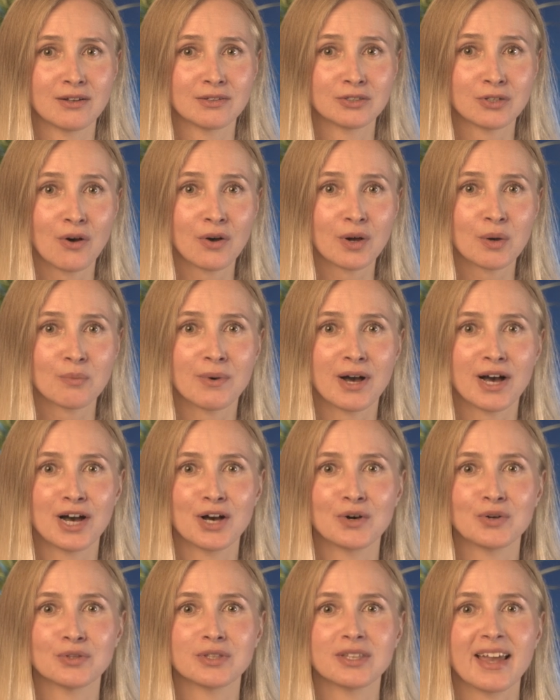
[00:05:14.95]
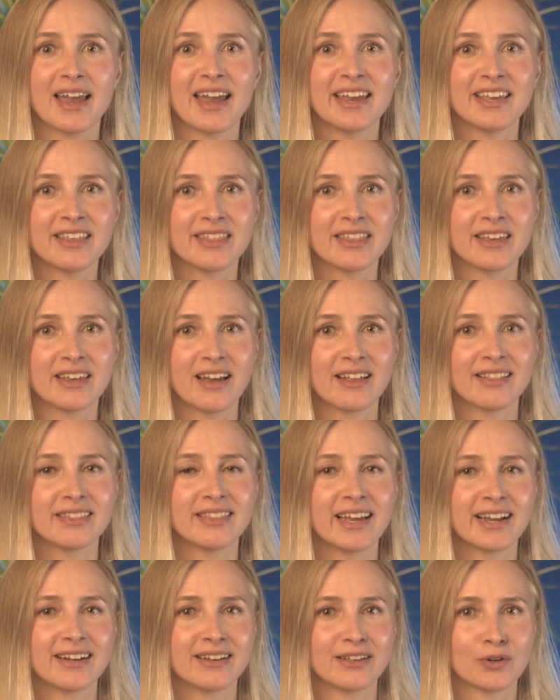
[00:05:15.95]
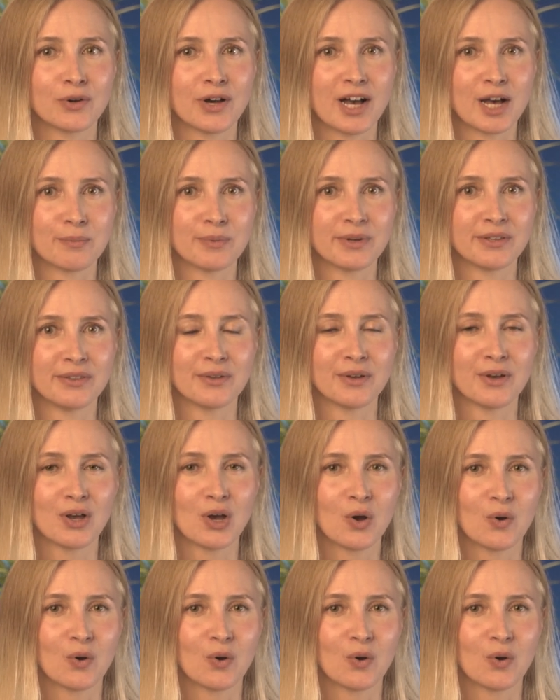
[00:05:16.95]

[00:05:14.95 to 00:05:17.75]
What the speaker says: talk about anything unlikely to happen